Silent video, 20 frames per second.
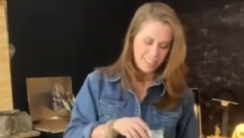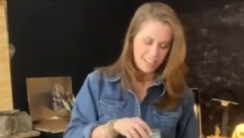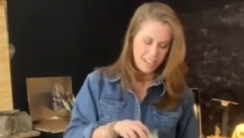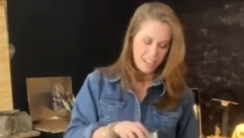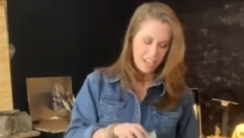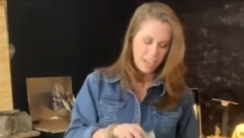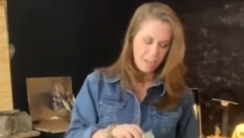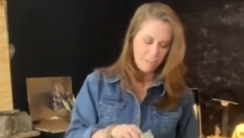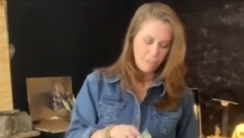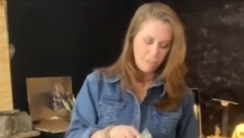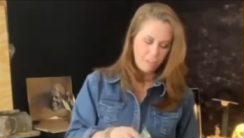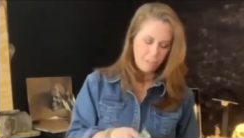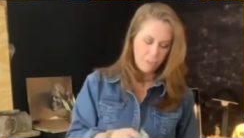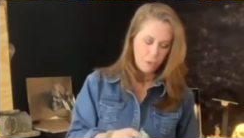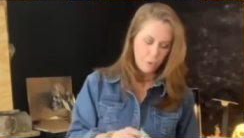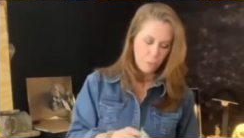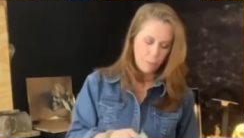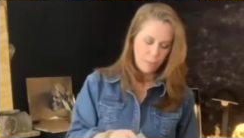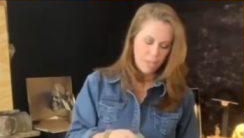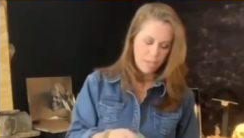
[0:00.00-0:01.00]
I have a
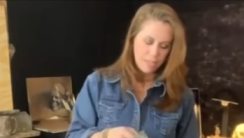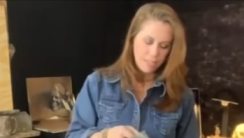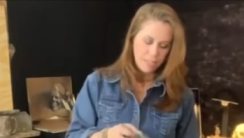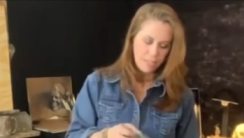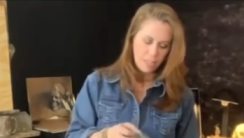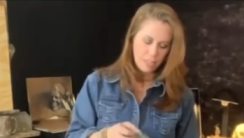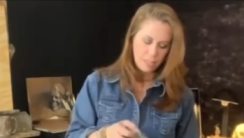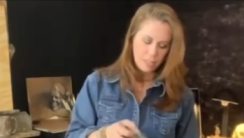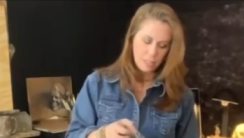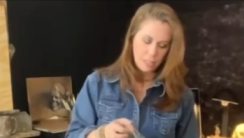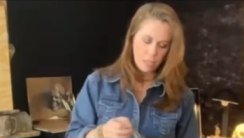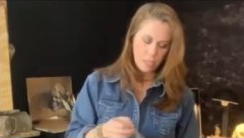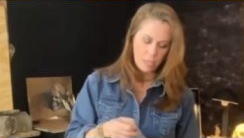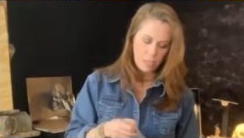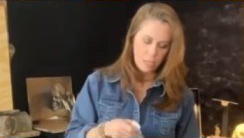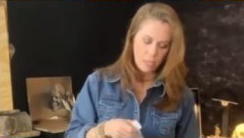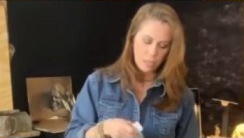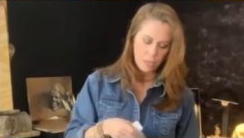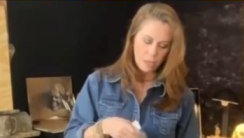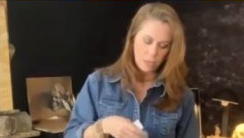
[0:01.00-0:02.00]
few Band-Aids in
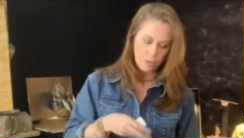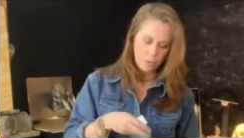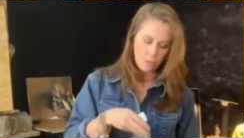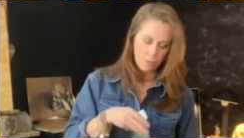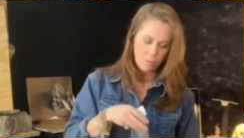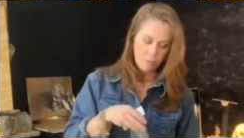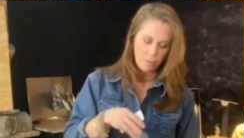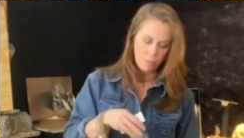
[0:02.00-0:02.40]
here.